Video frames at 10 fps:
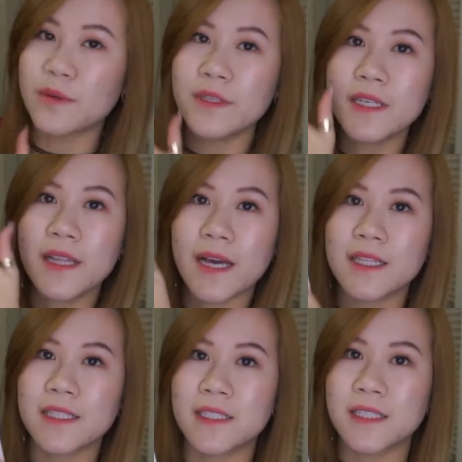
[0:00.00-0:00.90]
really like
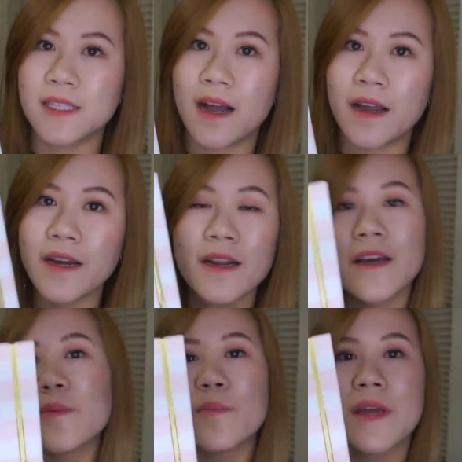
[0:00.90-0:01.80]
this design
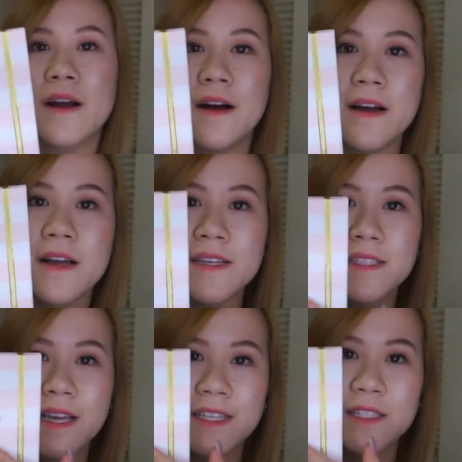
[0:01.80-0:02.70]
because
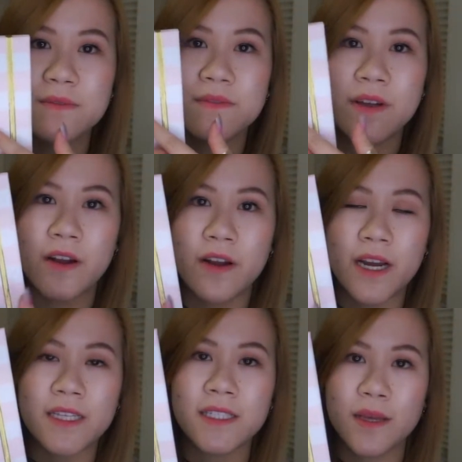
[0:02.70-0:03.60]
it's
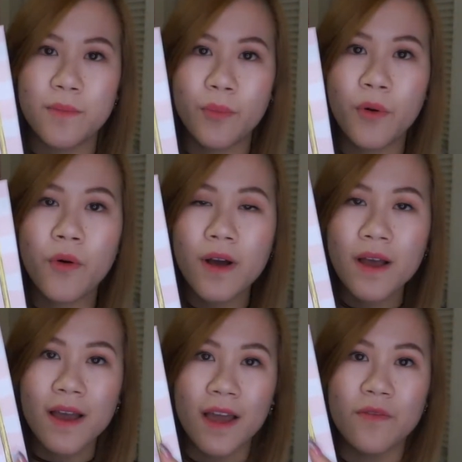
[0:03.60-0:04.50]
very simple,
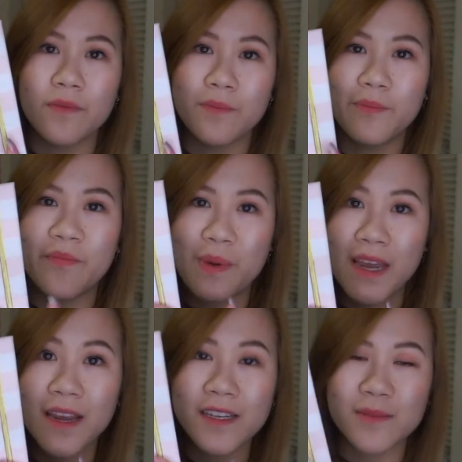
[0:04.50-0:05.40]
and
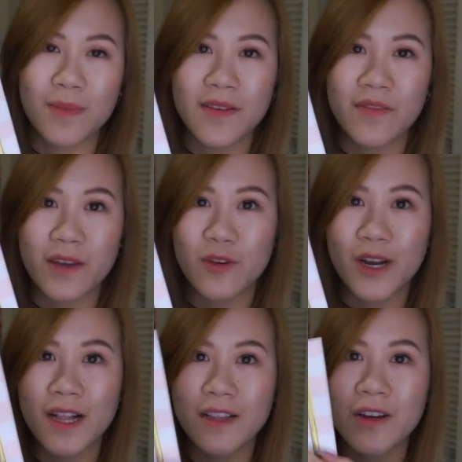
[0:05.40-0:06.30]
pink is my favorite
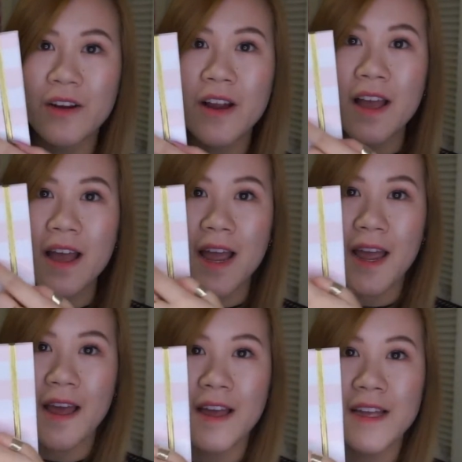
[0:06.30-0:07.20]
color,
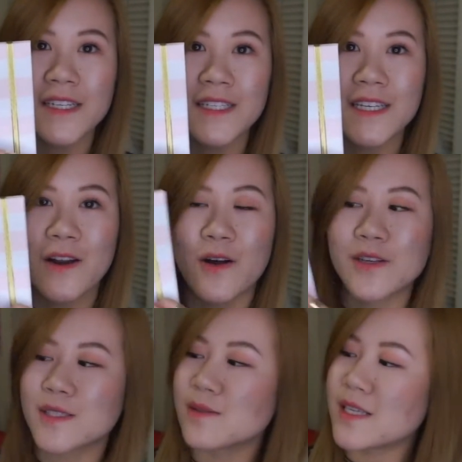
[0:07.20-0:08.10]
and it
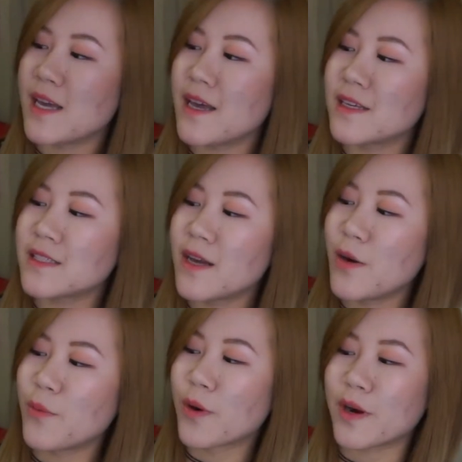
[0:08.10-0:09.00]
also says
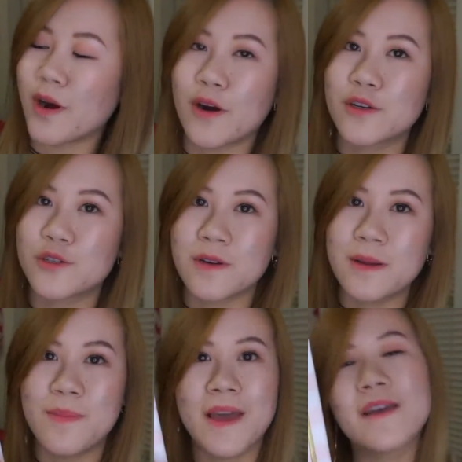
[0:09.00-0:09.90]
work hard,
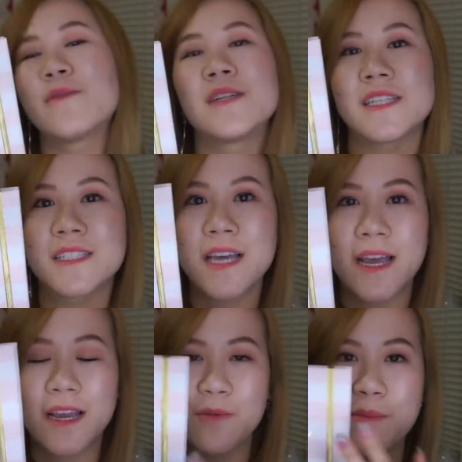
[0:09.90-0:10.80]
dream big, which is
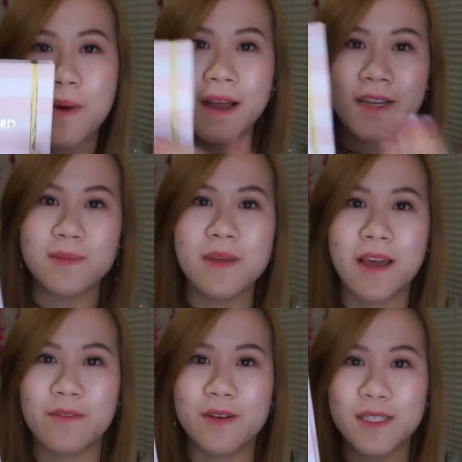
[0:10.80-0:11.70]
reminds me
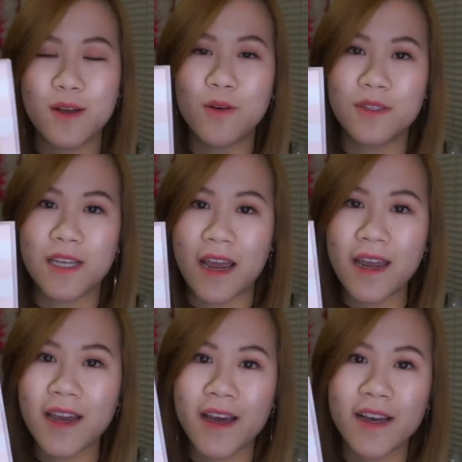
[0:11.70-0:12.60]
every single
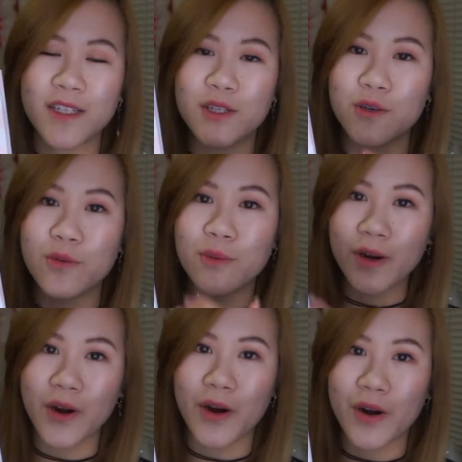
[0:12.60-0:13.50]
day to
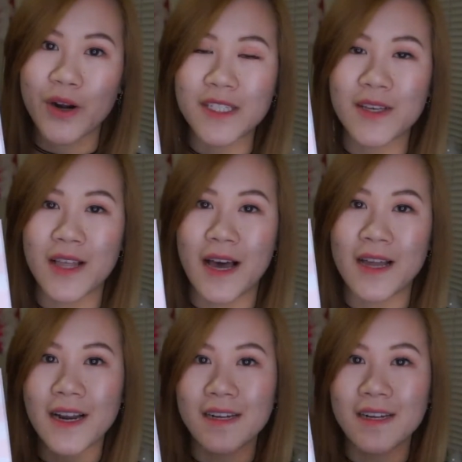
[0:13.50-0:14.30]
work hard so that